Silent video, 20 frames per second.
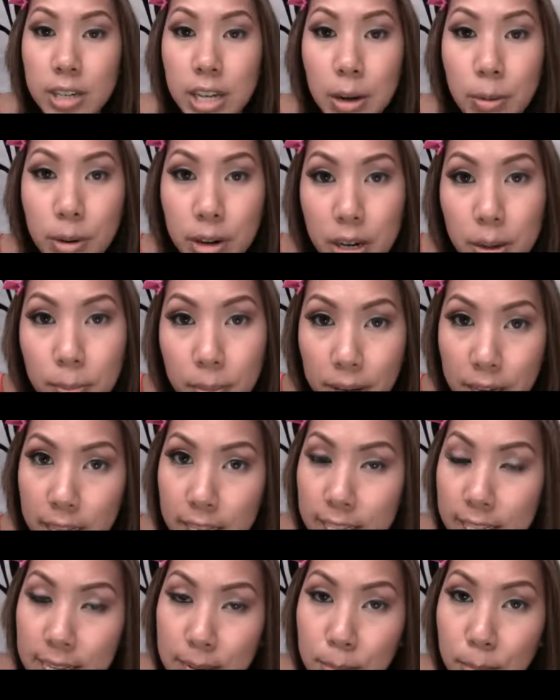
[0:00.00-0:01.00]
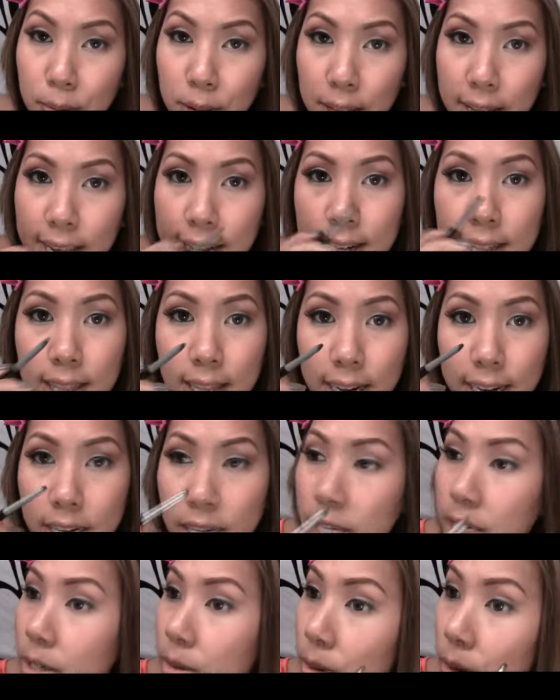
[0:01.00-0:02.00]
now we're going to apply the same black
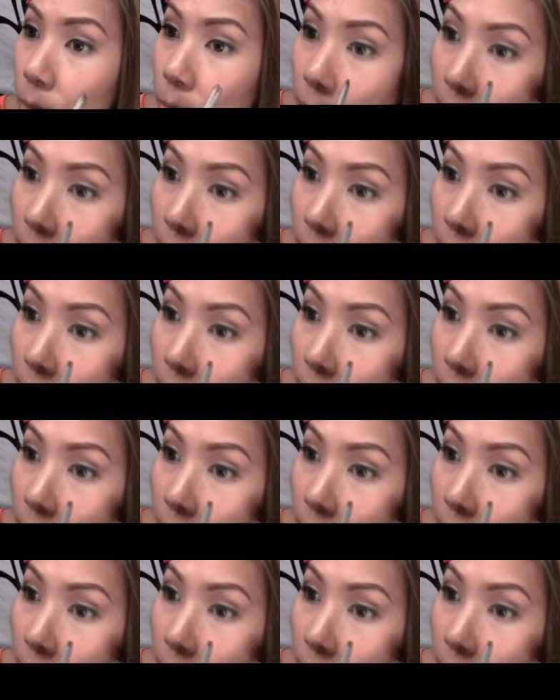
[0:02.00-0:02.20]
liner to our